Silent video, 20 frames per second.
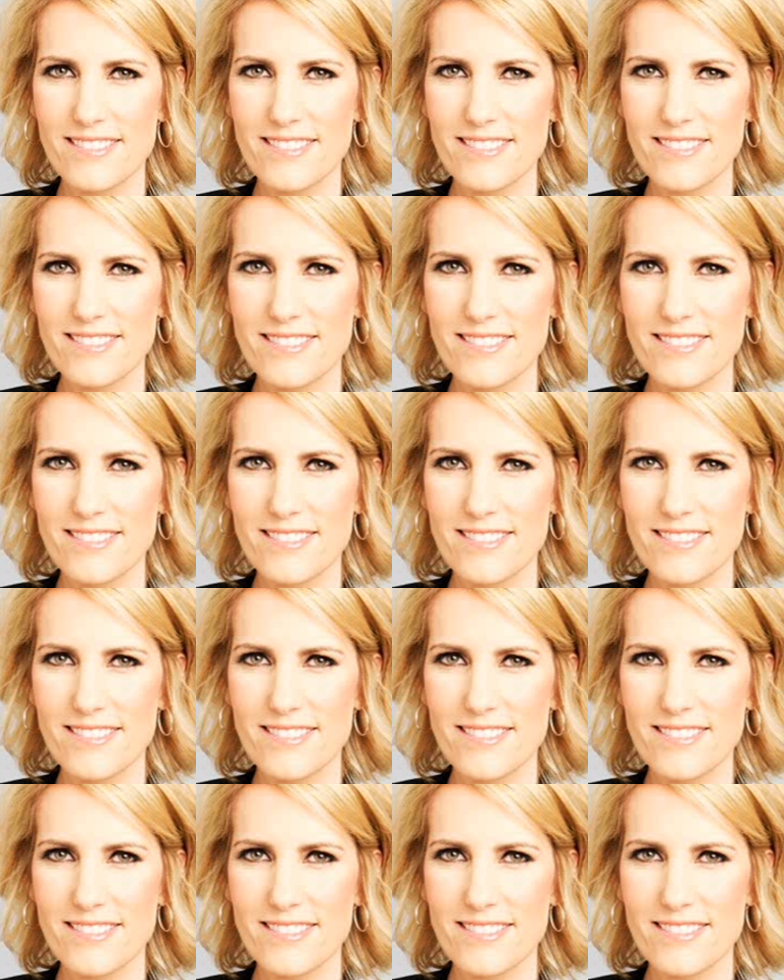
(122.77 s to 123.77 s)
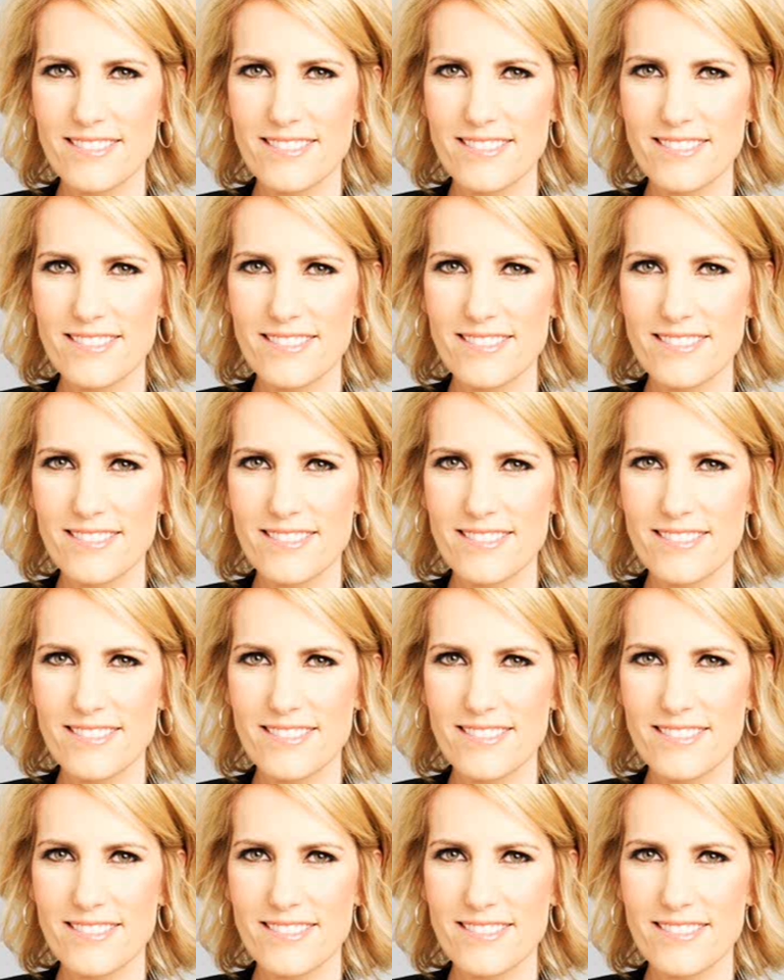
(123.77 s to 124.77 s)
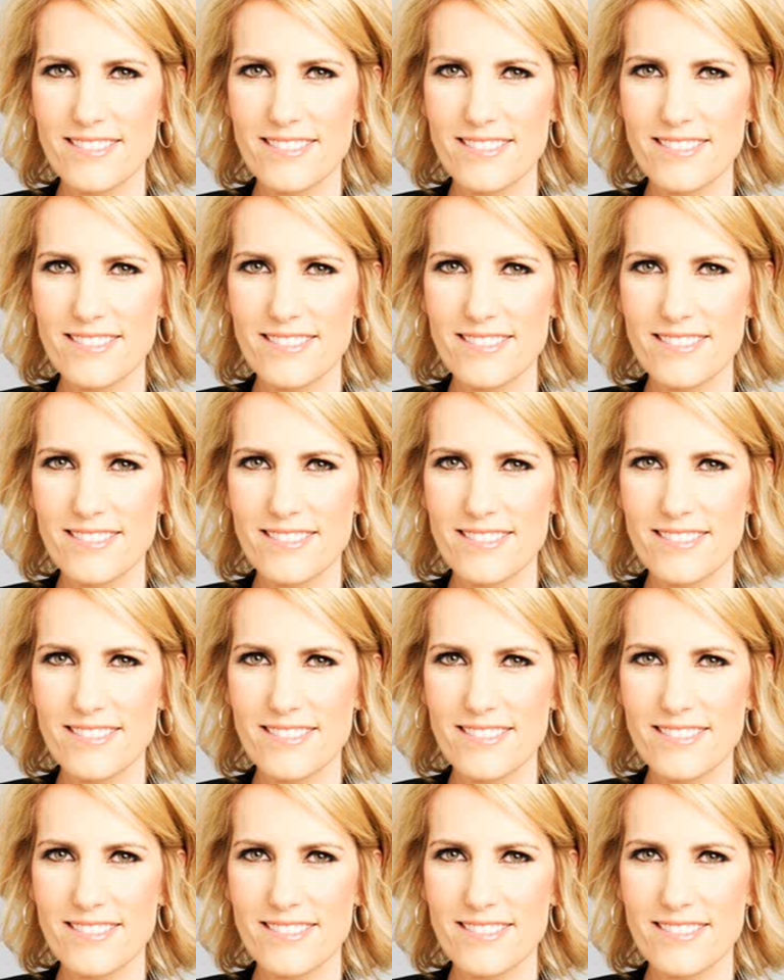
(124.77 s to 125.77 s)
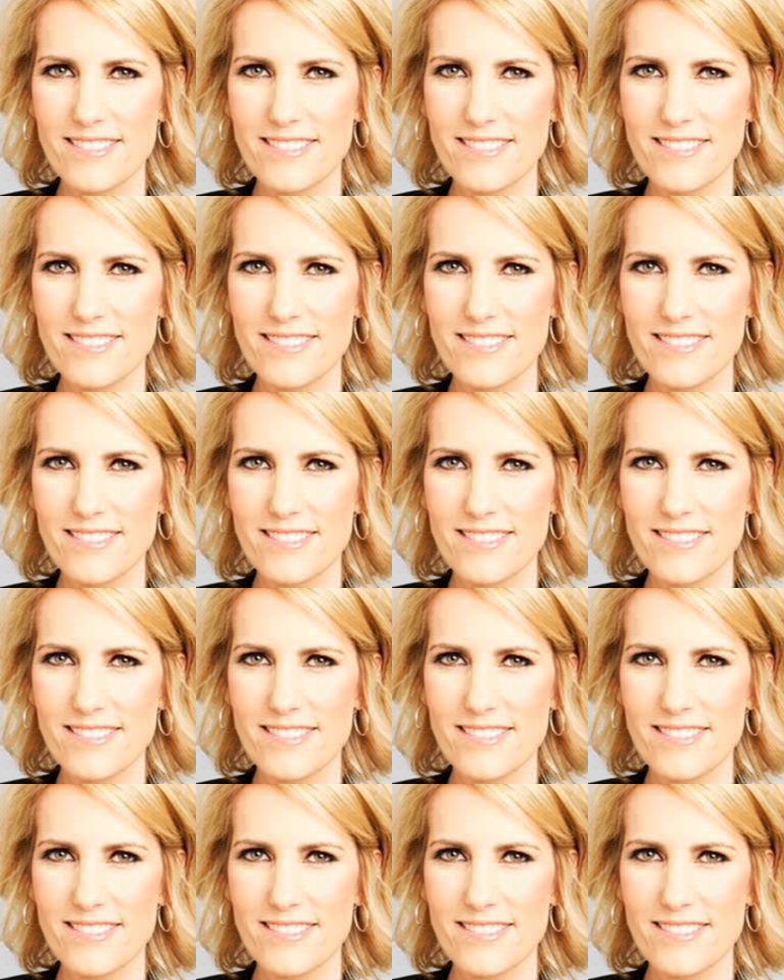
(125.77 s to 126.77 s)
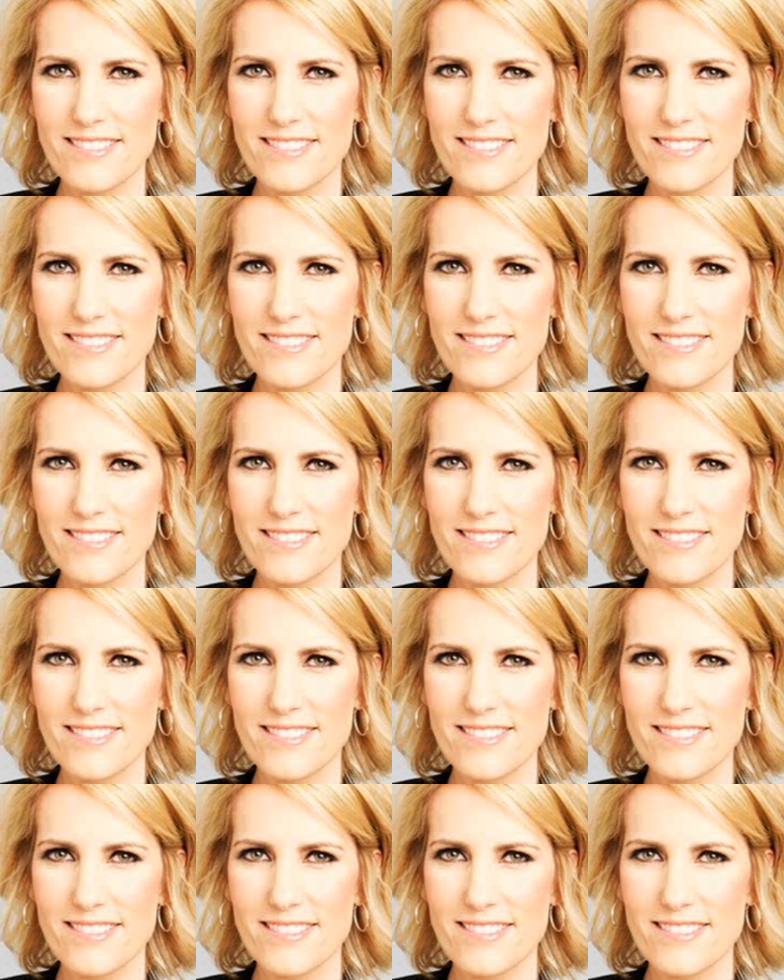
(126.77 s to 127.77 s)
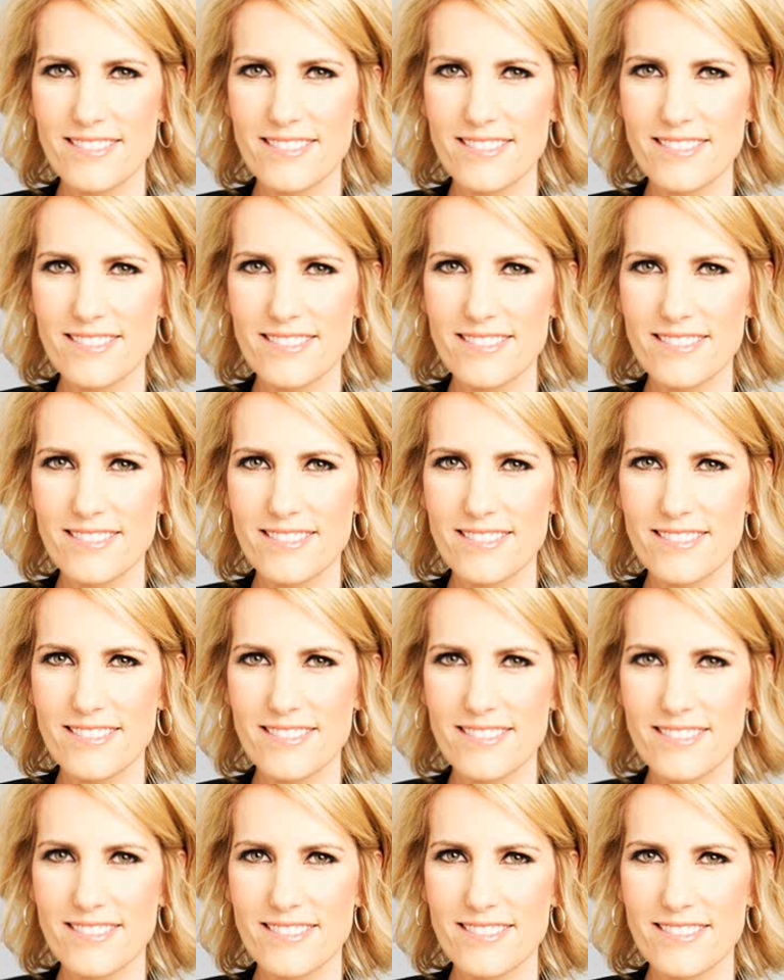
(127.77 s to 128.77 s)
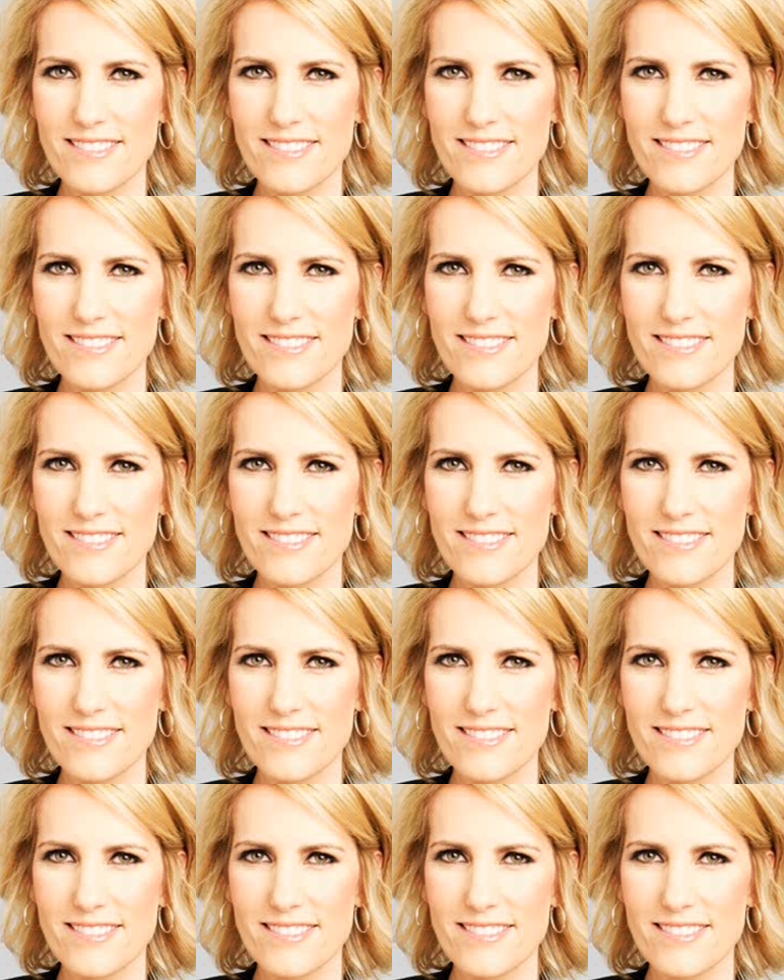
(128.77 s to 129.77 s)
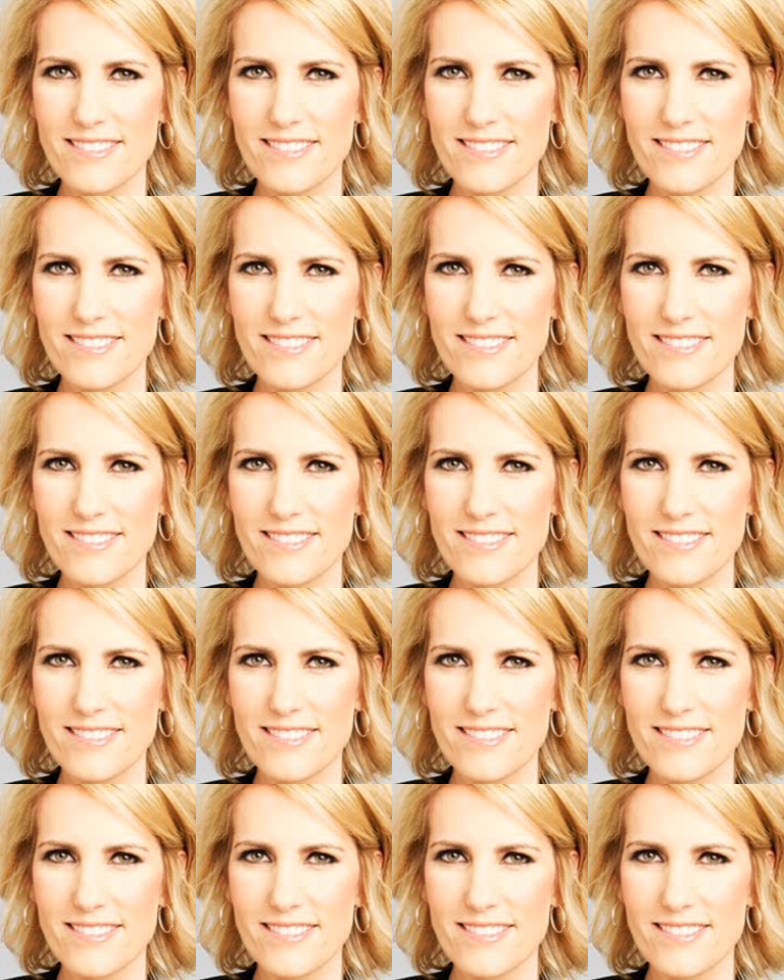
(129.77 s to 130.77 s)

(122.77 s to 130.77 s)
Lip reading: This is a still picture; no speech is visible.